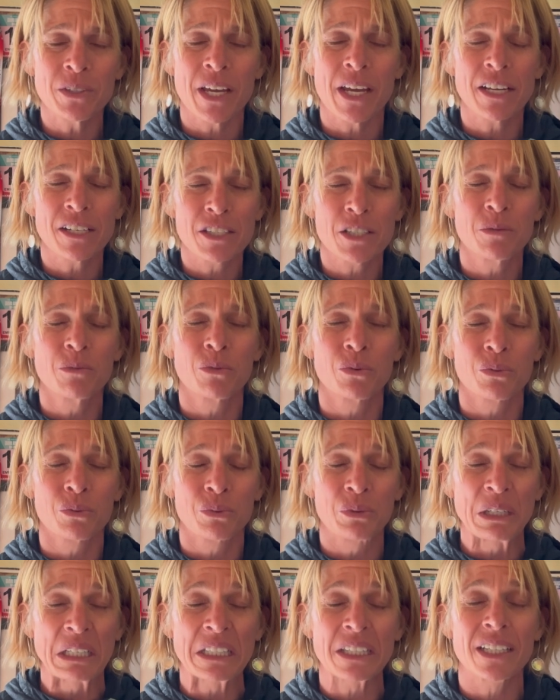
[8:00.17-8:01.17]
take some
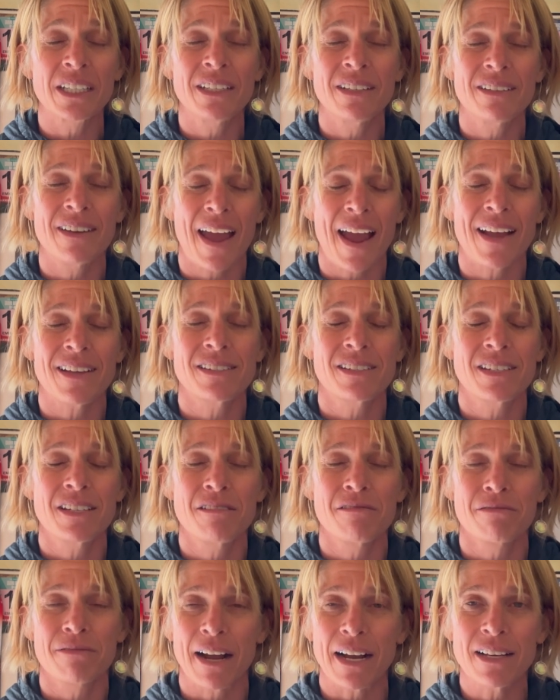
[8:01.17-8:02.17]
really nasty
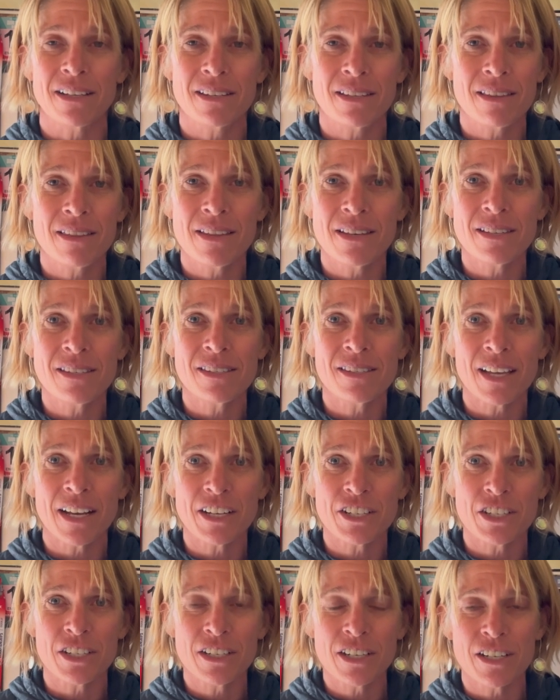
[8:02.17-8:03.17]
wrecks in this
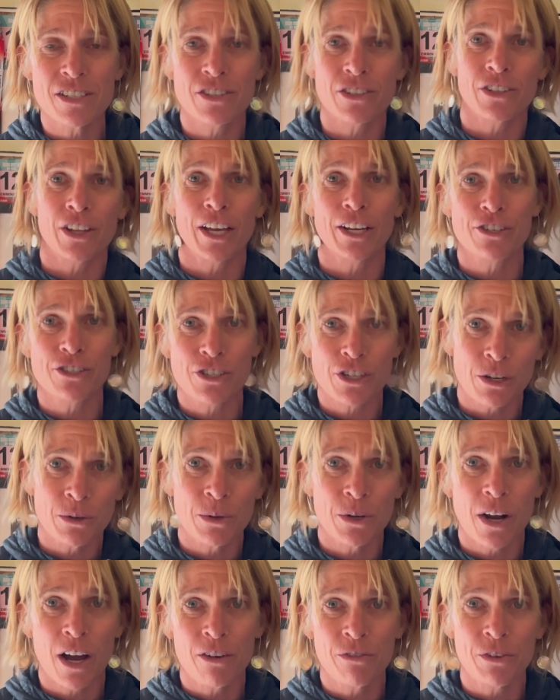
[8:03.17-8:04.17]
section because they're like
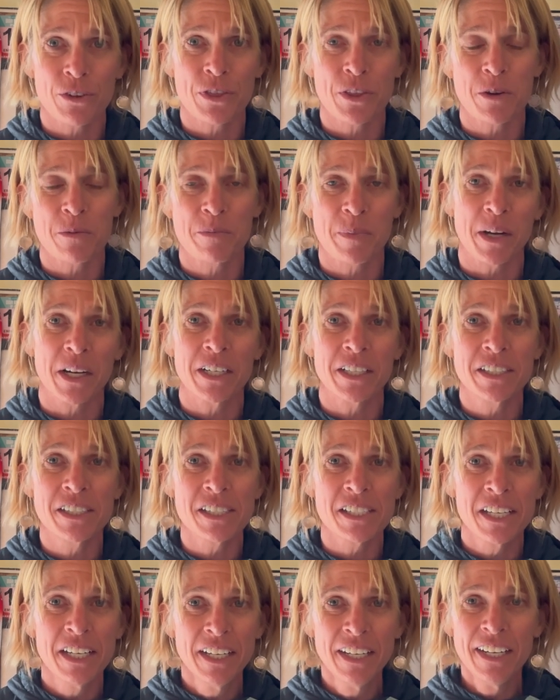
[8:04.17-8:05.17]
showing off with their
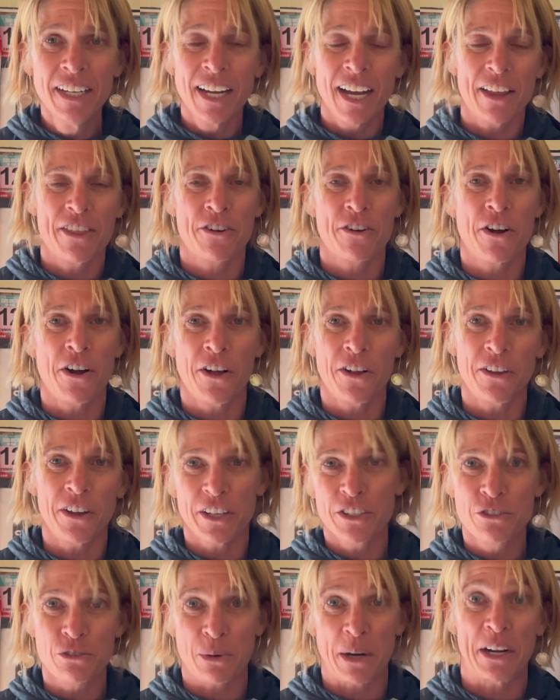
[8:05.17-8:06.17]
buds and they're all
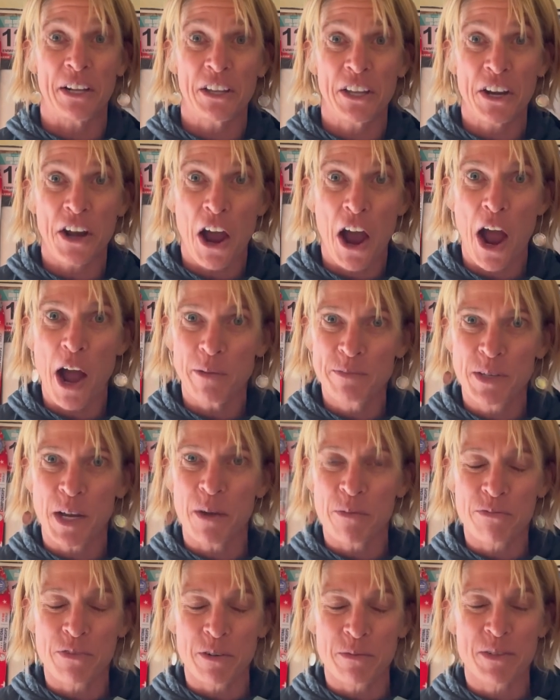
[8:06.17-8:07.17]
adrenaline hopped
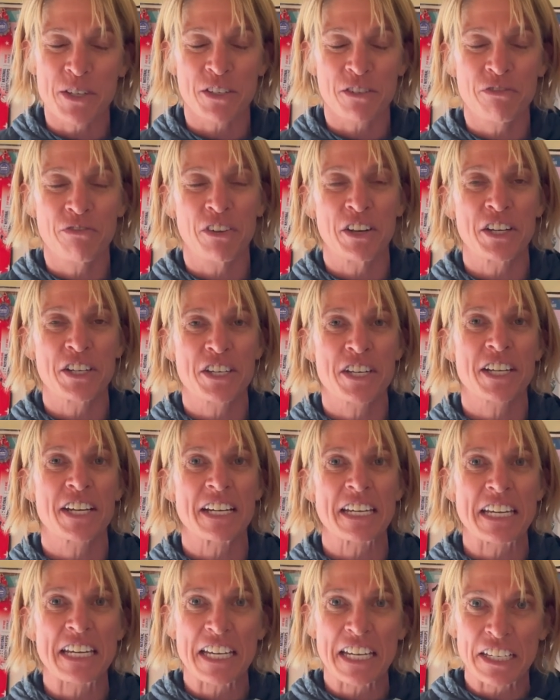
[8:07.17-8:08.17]
up from just finishing
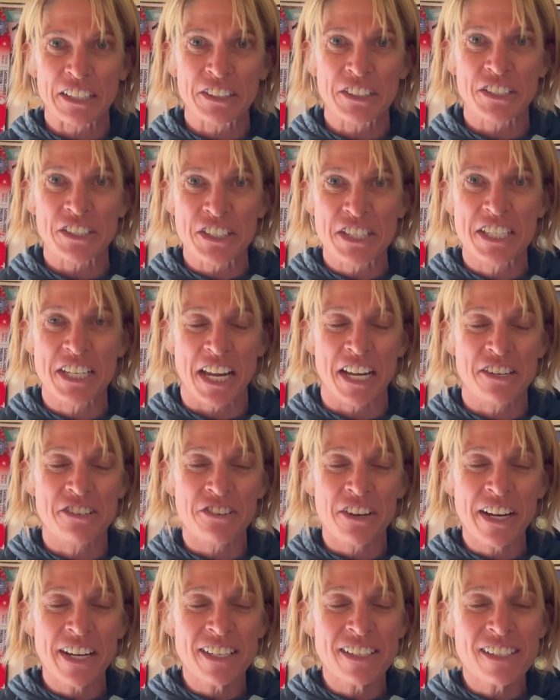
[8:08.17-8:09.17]
a killer stage
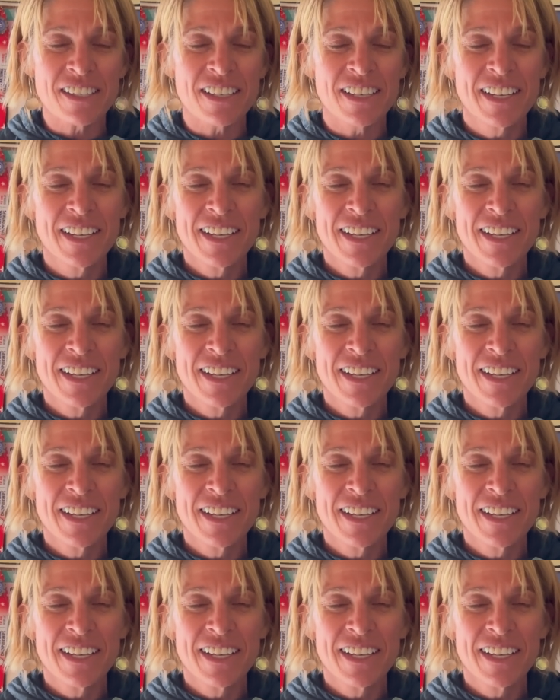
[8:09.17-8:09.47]
race.